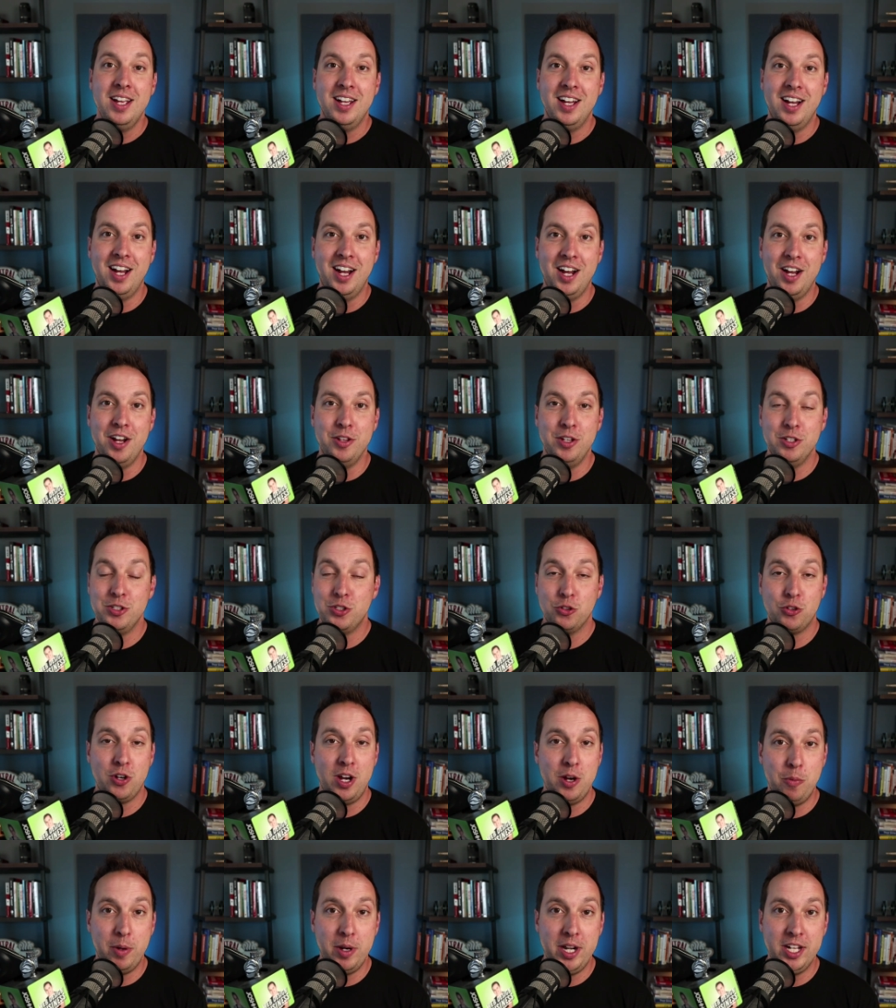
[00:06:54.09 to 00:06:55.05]
Those are a
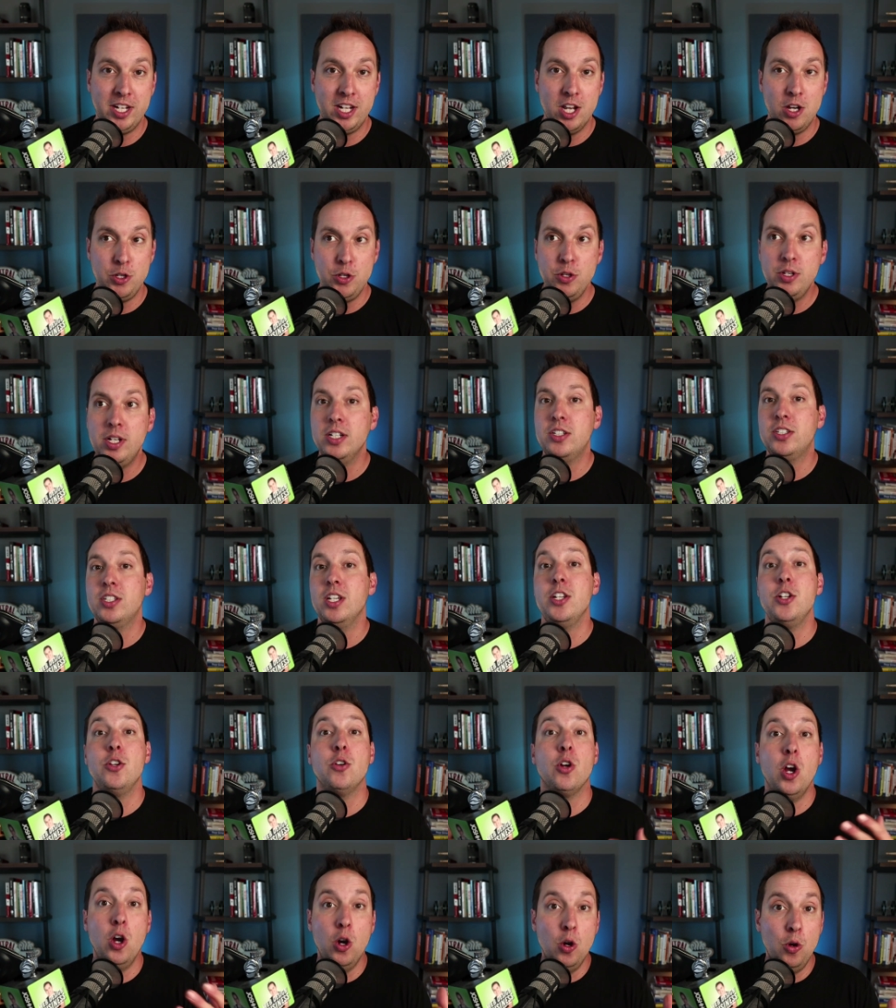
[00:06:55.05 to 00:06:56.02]
great way to go. You could send
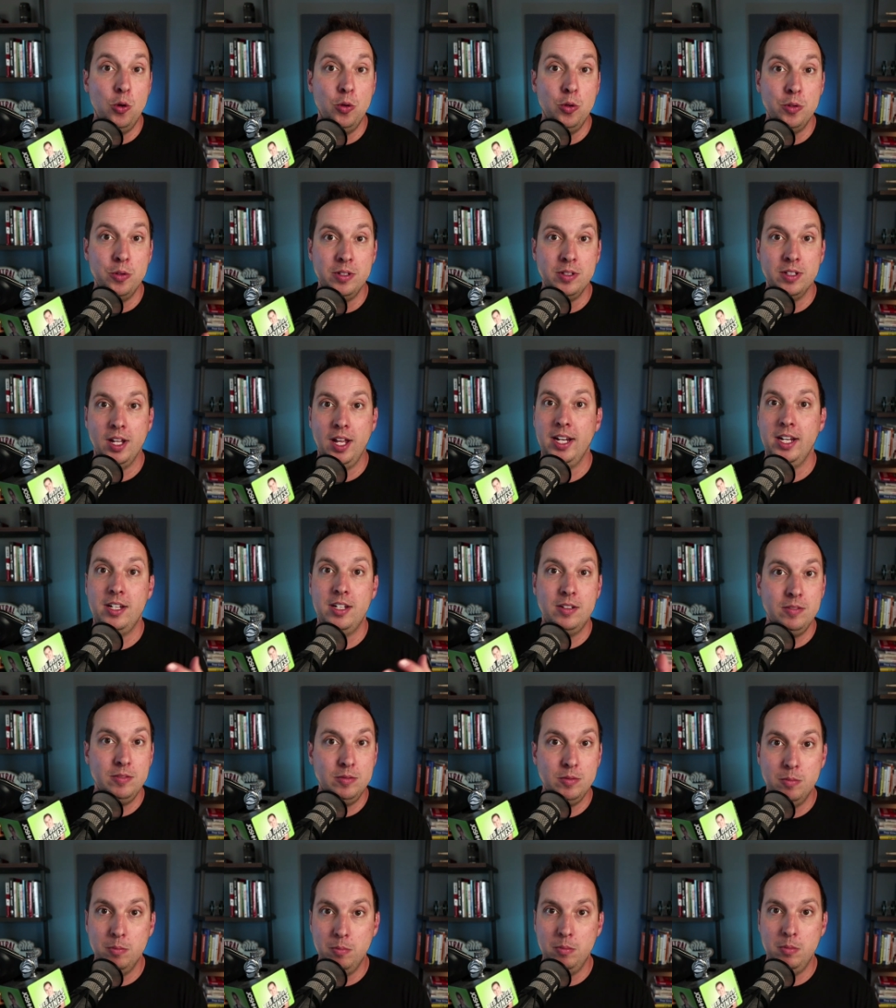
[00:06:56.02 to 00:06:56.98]
your own
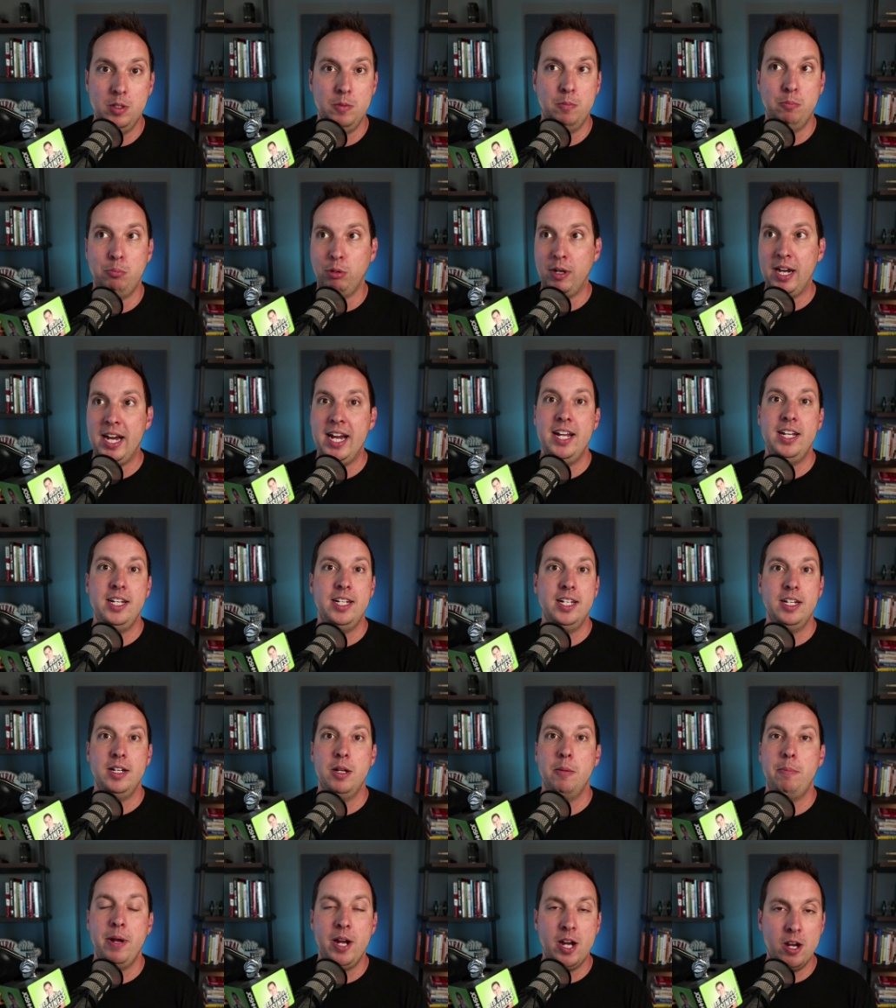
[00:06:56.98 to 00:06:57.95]

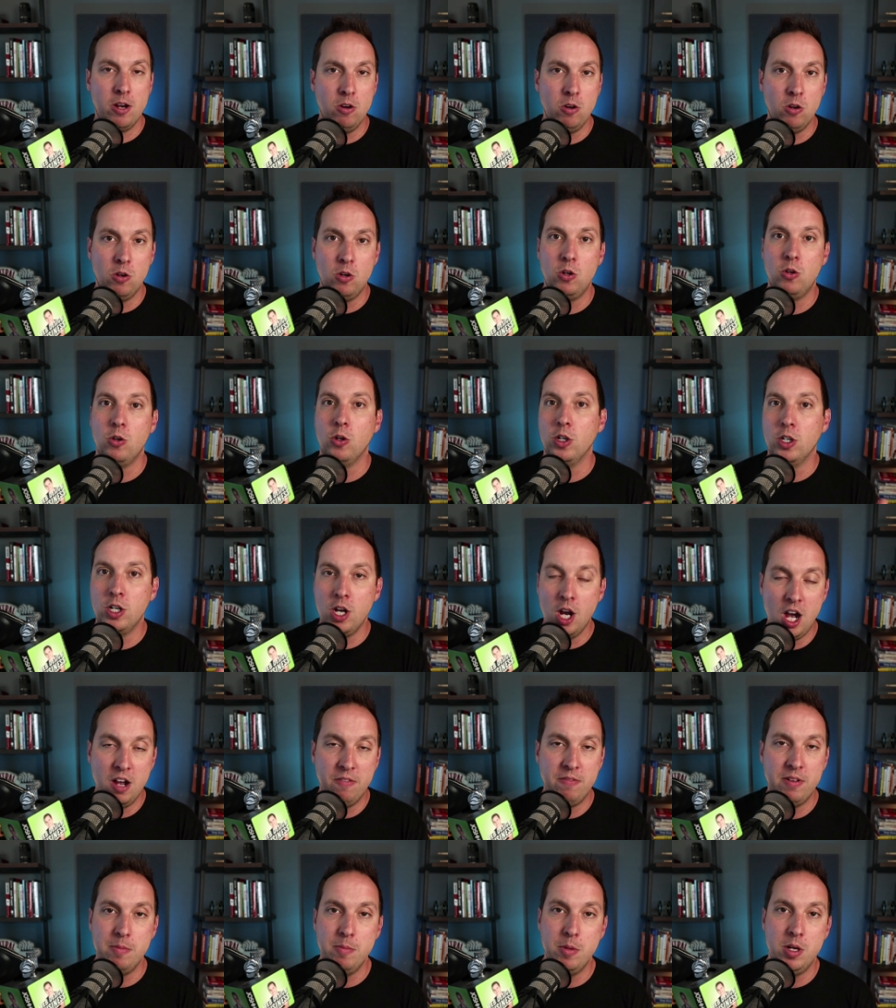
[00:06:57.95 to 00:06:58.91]
branded apparel or
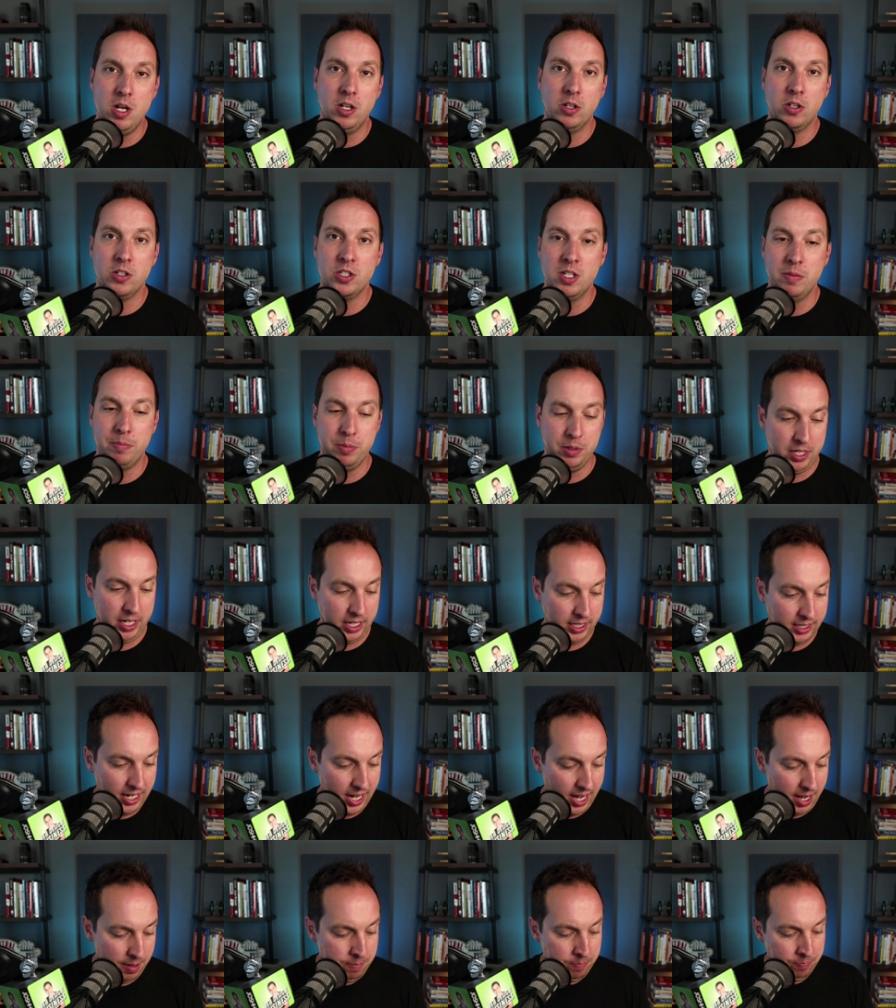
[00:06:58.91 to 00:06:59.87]
coffee mug or something like
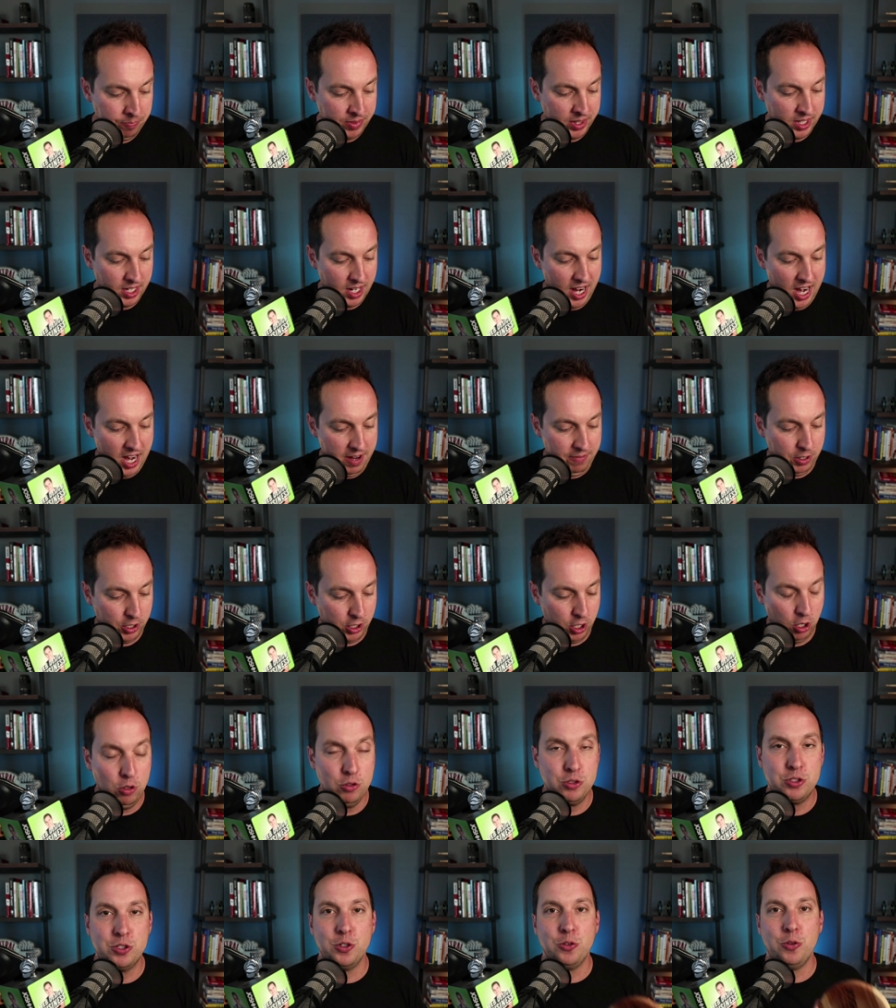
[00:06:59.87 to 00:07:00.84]
that. I have a
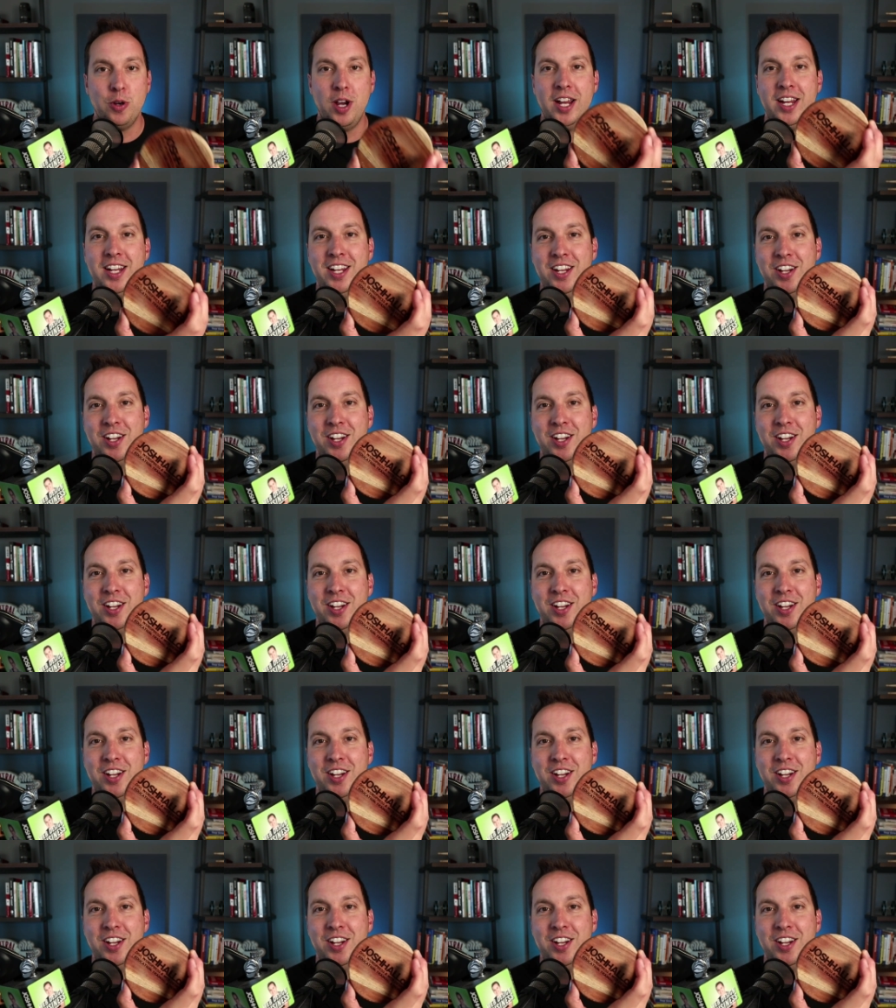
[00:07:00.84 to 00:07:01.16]
coaster right